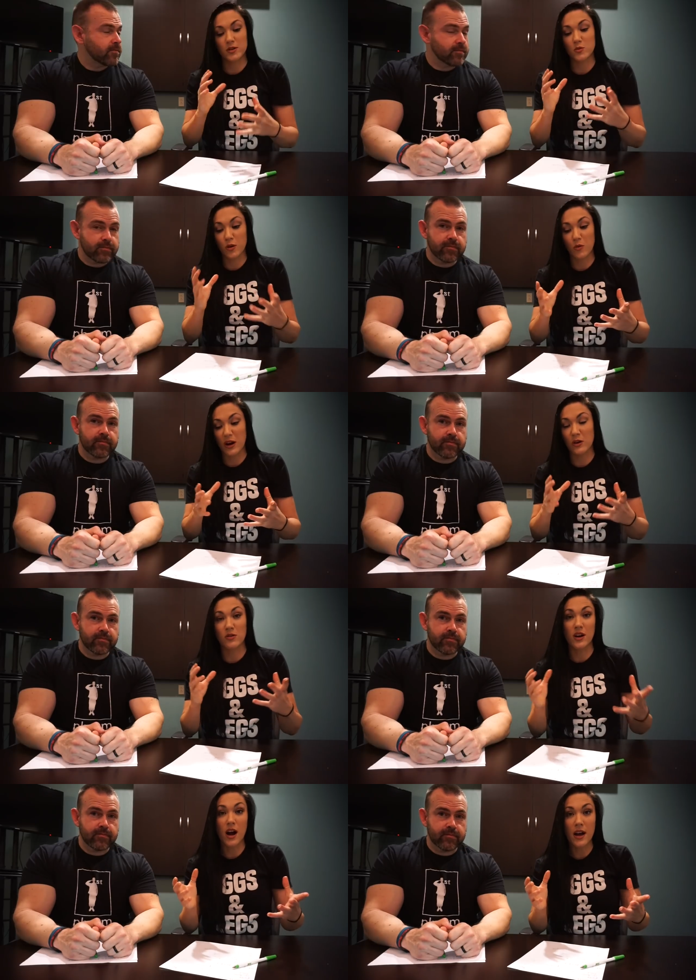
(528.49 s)
Speaker 1: it's with weight or
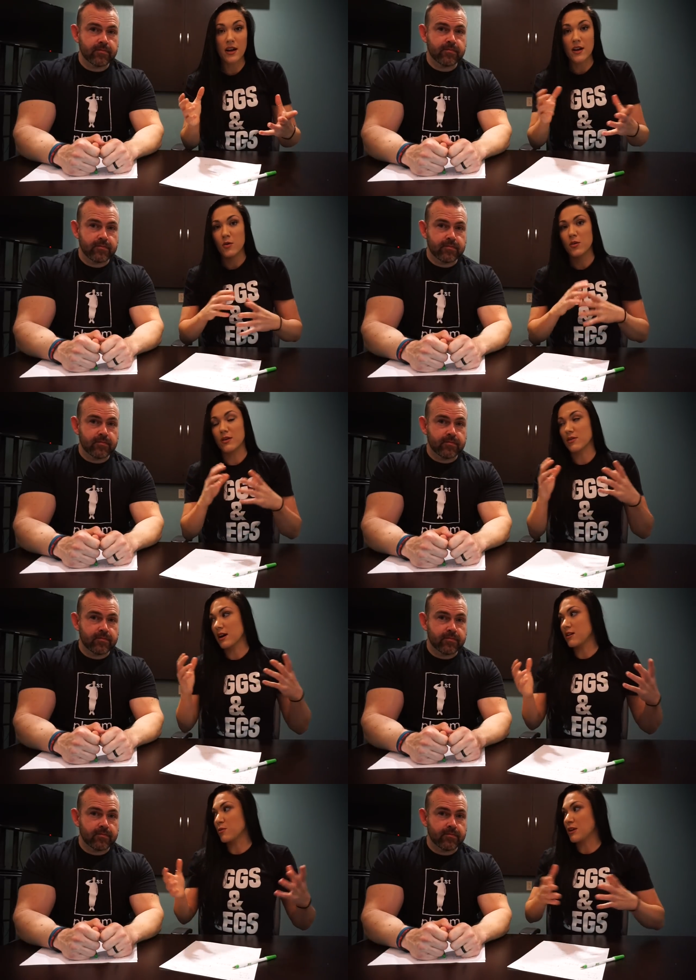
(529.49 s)
not, whatever
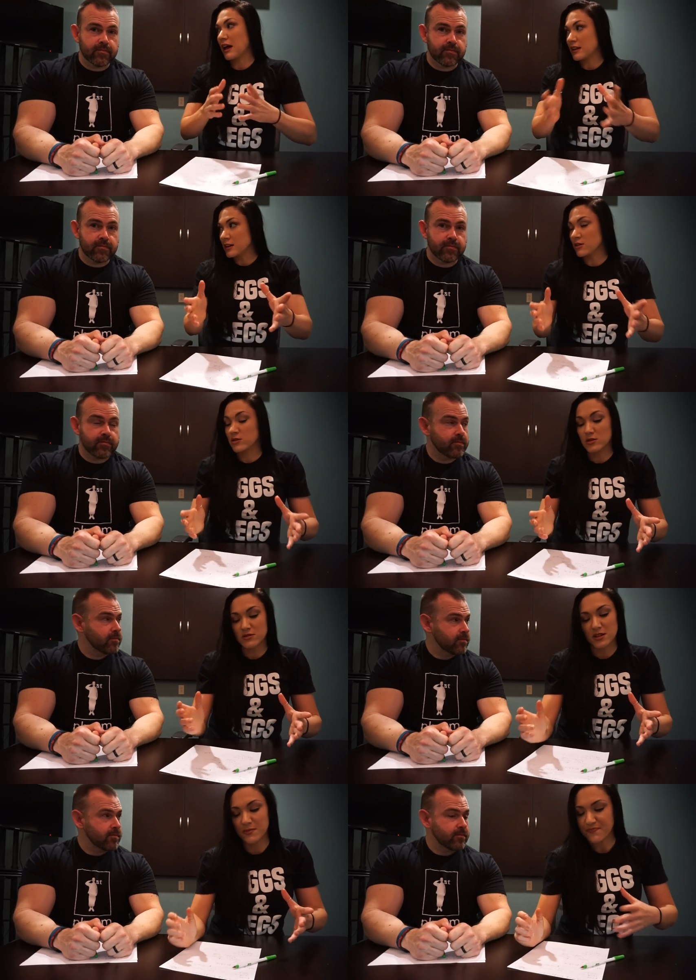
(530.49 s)
kind of modality you're
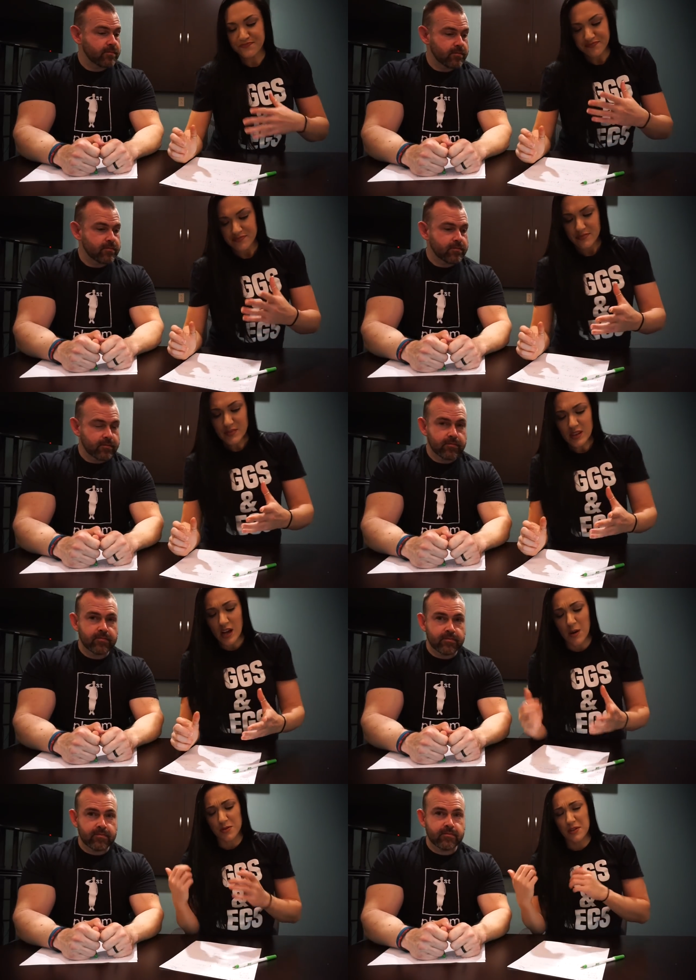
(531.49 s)
using
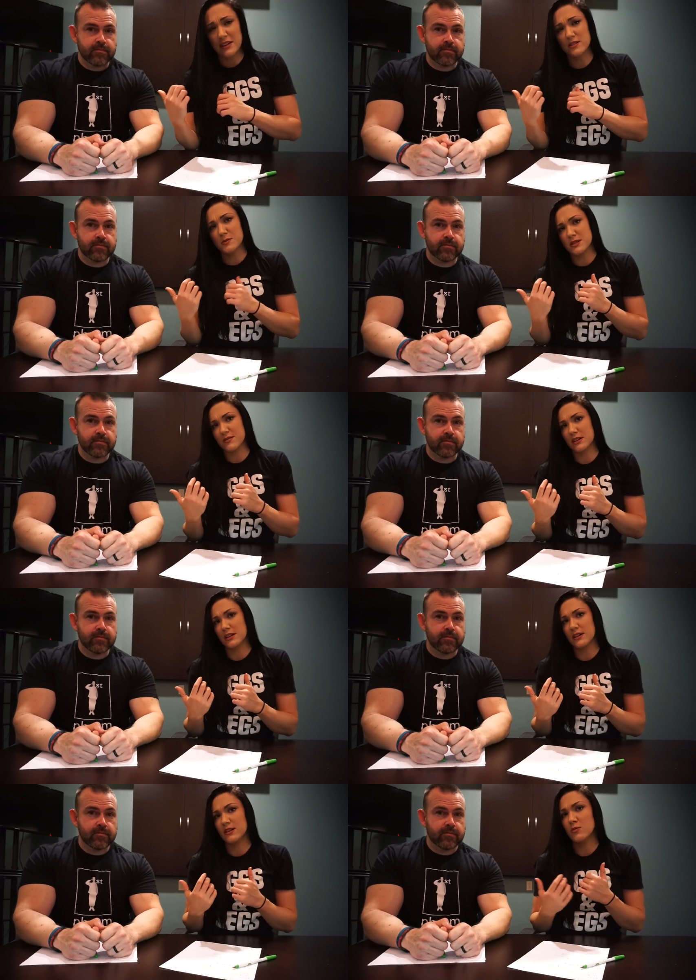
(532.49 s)
um, so that's
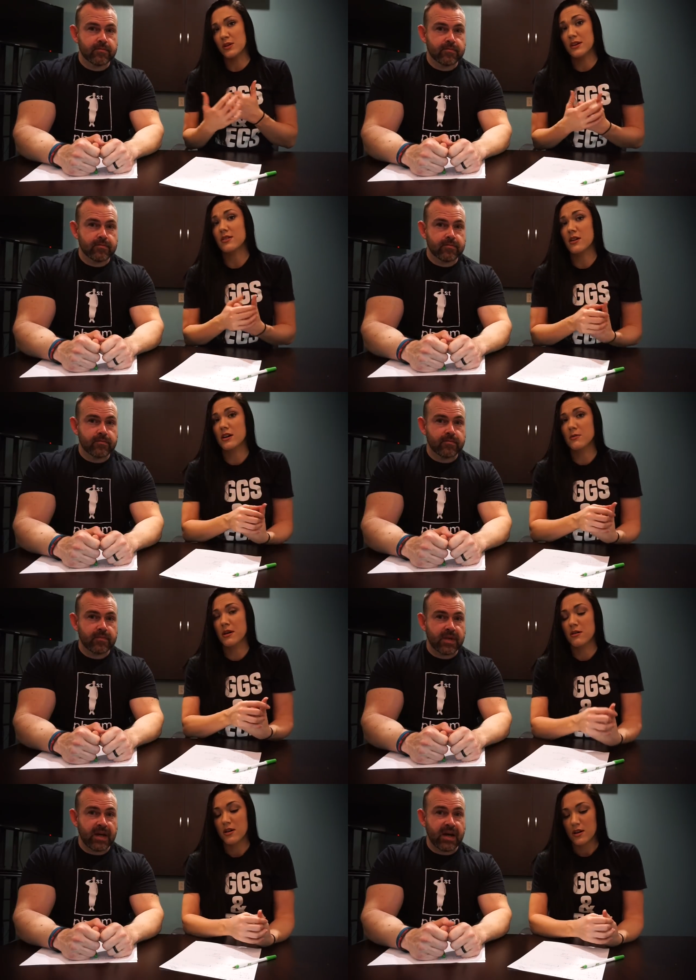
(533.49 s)
specifically what he's talking
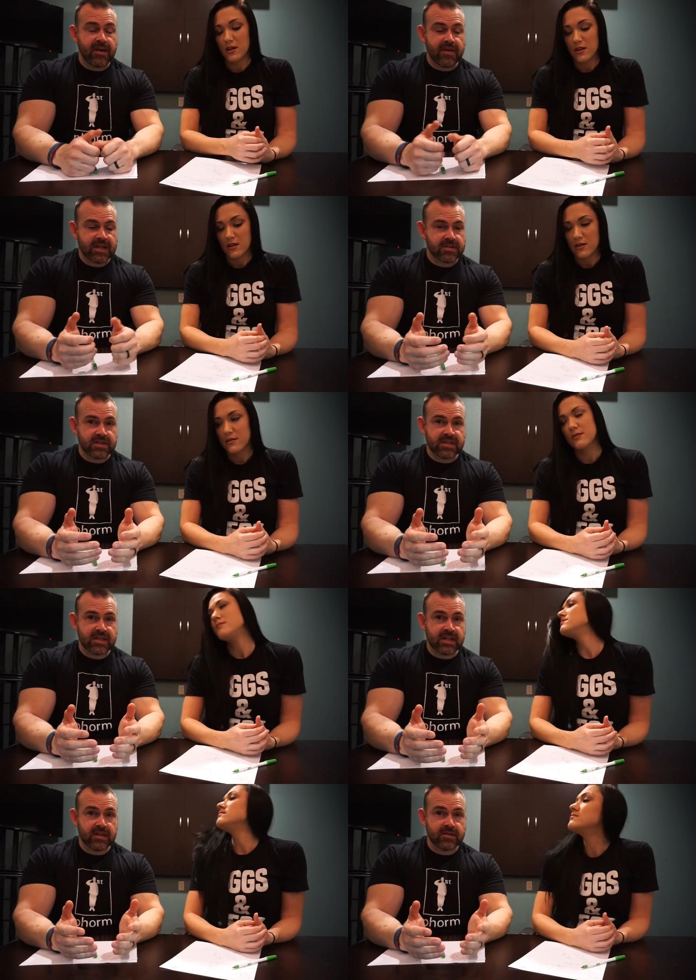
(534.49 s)
about.
Speaker 2: Yeah, I've actually
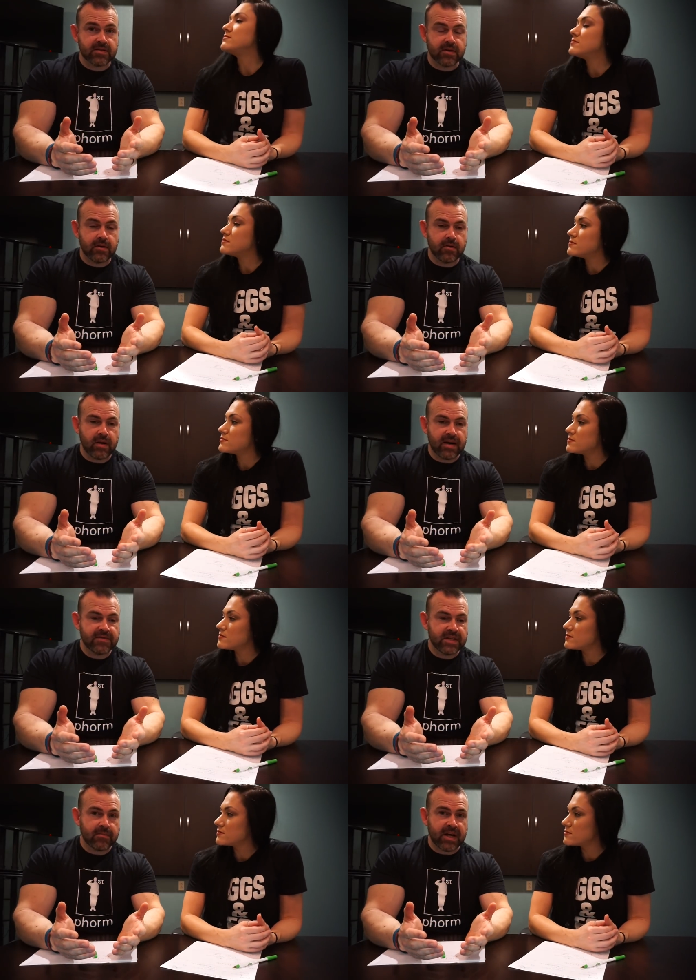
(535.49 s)
seen so I've
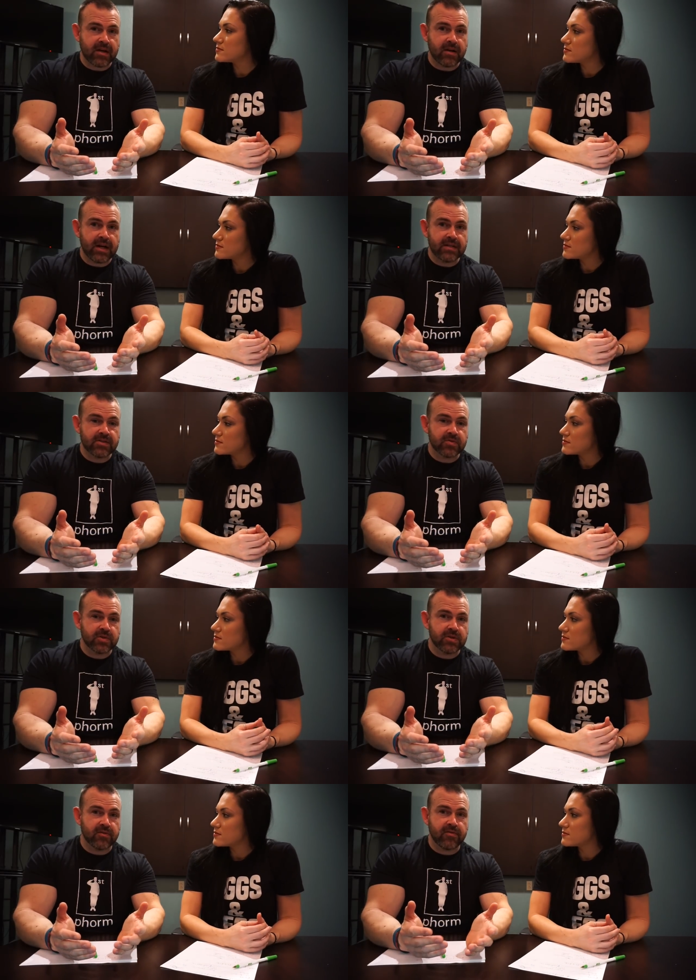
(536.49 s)
seen my clients
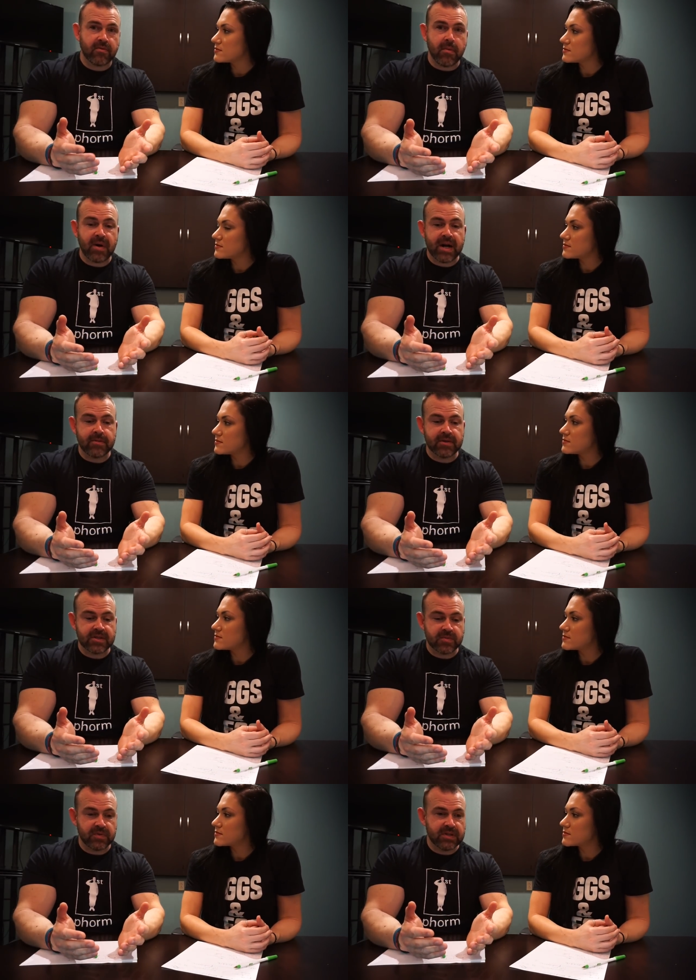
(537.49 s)
switch over from a bodybuilding
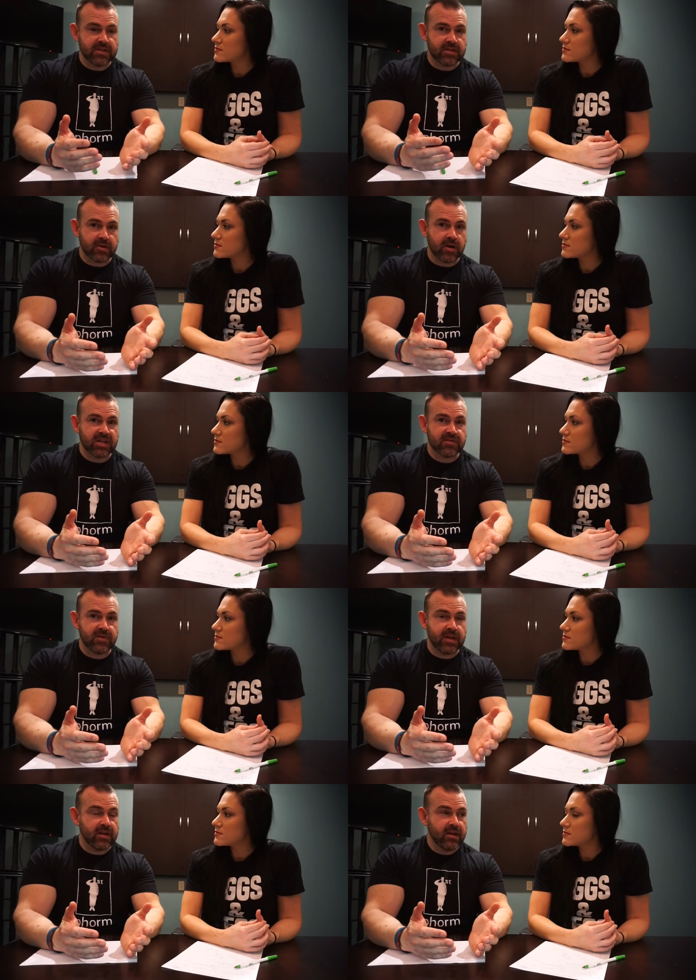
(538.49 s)
split to
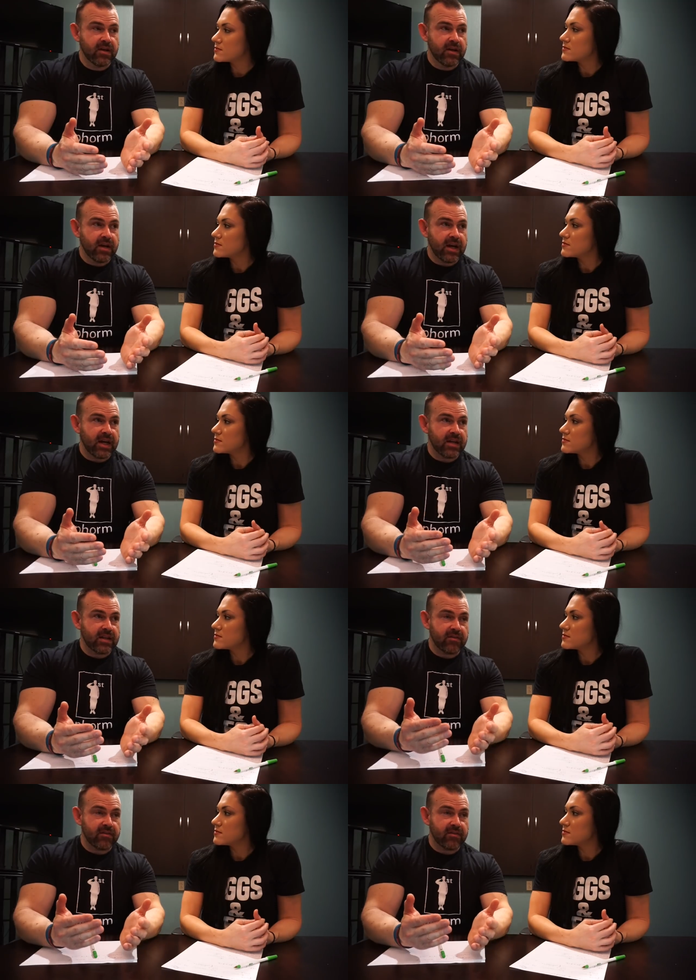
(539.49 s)
CrossFit, and